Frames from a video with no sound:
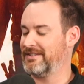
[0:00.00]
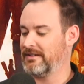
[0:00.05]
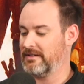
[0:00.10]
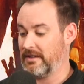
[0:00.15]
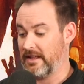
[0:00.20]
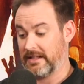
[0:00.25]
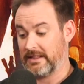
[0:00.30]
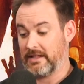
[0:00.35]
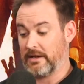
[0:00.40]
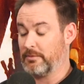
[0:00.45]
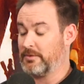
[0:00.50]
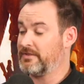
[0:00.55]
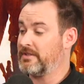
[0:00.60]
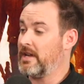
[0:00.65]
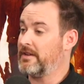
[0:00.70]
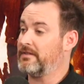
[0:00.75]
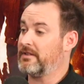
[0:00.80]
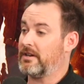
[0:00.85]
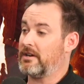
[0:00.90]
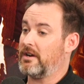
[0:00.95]
They're like, there was
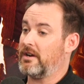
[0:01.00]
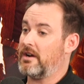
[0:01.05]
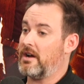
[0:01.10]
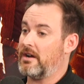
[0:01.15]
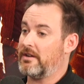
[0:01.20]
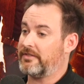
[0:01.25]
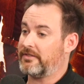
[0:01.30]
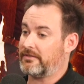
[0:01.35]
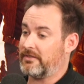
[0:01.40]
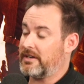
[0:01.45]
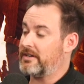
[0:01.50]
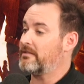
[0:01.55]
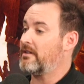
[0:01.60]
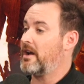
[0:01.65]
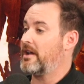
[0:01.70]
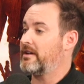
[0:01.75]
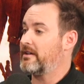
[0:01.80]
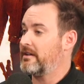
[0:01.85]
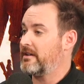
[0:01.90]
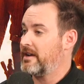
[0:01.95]
never a
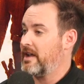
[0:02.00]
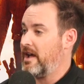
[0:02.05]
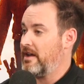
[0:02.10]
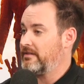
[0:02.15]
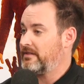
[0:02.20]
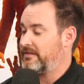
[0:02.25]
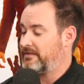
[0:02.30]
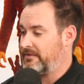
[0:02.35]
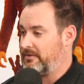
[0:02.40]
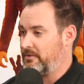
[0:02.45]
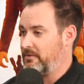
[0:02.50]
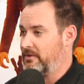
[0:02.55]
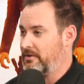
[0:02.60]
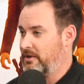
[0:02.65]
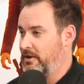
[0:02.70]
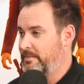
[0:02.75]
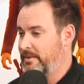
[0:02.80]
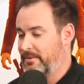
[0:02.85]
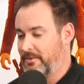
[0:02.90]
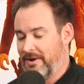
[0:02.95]
screenwriter announced for
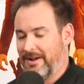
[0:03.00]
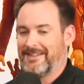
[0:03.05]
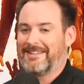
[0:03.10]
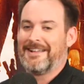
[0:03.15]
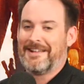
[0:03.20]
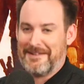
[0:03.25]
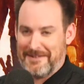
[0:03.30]
Obi-Wan.